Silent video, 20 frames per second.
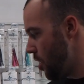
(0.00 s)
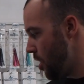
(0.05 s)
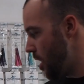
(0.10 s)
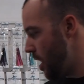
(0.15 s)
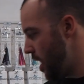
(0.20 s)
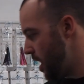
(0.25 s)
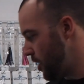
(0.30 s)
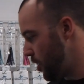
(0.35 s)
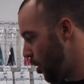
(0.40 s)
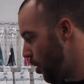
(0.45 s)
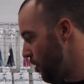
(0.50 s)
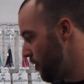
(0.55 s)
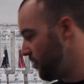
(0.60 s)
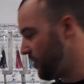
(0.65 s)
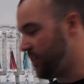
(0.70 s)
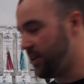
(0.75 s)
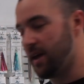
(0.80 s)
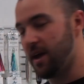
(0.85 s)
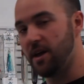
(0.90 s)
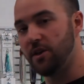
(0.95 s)
over
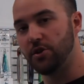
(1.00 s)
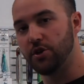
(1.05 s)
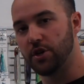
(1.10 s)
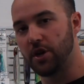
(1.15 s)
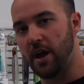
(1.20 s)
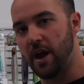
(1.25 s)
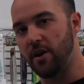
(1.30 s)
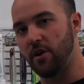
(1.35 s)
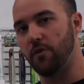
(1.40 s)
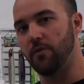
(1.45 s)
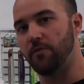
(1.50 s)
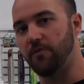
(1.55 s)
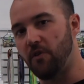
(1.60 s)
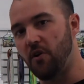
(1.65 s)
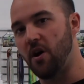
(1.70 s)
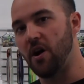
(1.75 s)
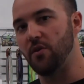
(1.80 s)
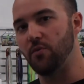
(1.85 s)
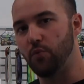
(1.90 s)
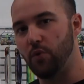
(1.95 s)
the edge, and I'll
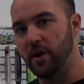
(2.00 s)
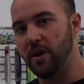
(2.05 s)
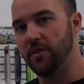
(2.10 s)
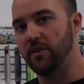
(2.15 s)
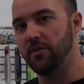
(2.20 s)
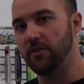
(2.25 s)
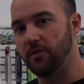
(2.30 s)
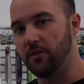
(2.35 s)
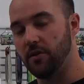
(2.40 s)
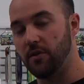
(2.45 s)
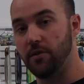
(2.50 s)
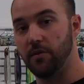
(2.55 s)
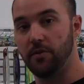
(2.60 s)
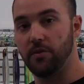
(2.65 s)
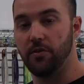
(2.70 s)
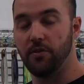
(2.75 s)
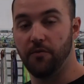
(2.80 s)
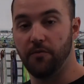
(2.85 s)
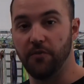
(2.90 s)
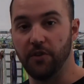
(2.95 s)
find where
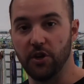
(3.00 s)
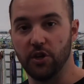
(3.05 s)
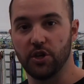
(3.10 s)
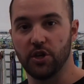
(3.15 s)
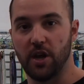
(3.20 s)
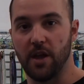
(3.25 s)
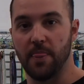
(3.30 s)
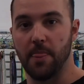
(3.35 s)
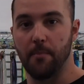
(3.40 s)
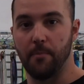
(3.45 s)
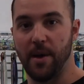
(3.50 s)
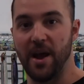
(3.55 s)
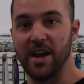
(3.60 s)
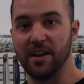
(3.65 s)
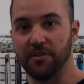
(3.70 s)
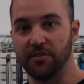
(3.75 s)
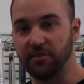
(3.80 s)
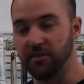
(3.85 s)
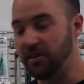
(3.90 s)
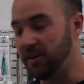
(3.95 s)
the fish and the bait
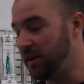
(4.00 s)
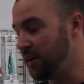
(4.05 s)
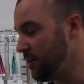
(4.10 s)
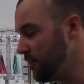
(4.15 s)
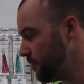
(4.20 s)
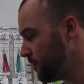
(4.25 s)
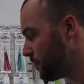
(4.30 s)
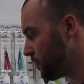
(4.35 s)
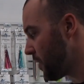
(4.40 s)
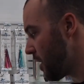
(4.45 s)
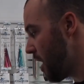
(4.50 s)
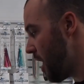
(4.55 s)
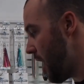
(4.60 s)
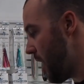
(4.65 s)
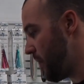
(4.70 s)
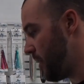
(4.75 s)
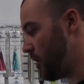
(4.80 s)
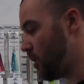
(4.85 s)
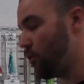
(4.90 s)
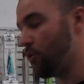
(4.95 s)
are sitting,
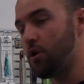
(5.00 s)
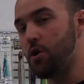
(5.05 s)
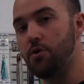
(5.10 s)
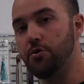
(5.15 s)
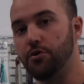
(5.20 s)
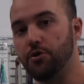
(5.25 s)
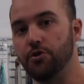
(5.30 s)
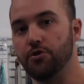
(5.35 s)
and then I'll go and do